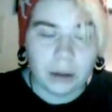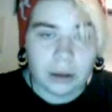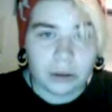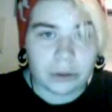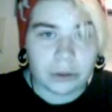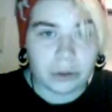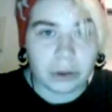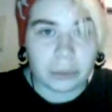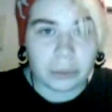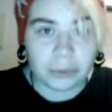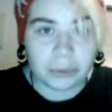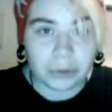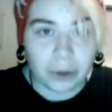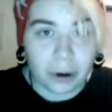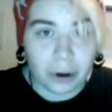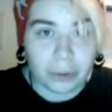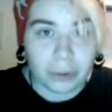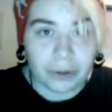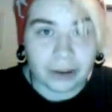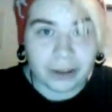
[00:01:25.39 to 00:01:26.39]
So I'm
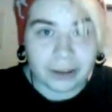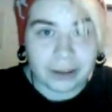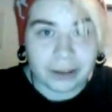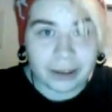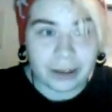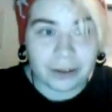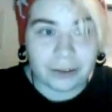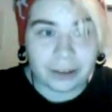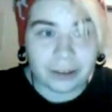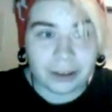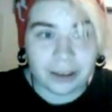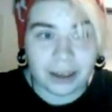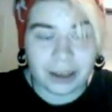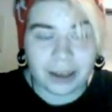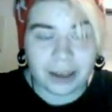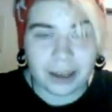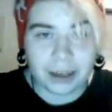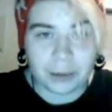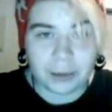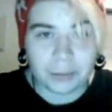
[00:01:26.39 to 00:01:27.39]
sorry. I really
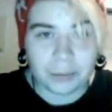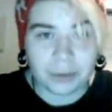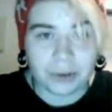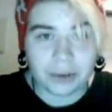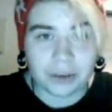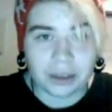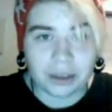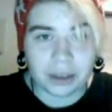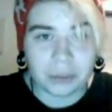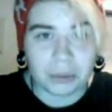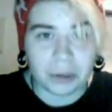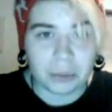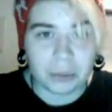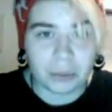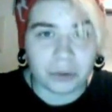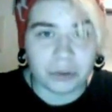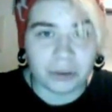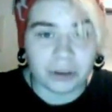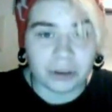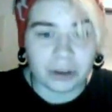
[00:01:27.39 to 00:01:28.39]
am. This is going to be a
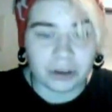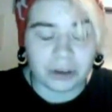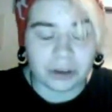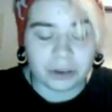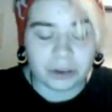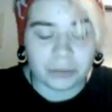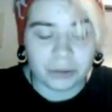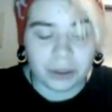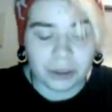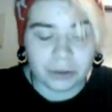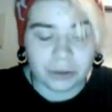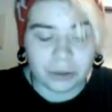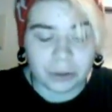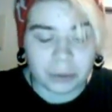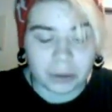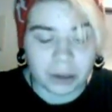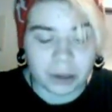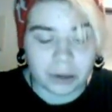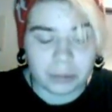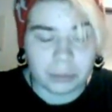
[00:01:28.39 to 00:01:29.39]
mostly uncut video as
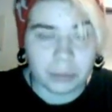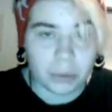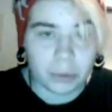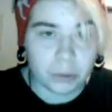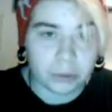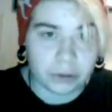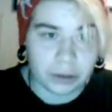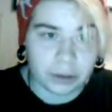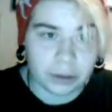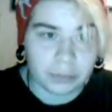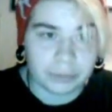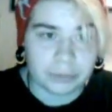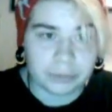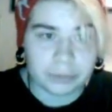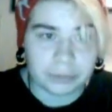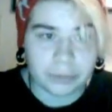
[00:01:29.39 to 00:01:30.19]
well. Mostly.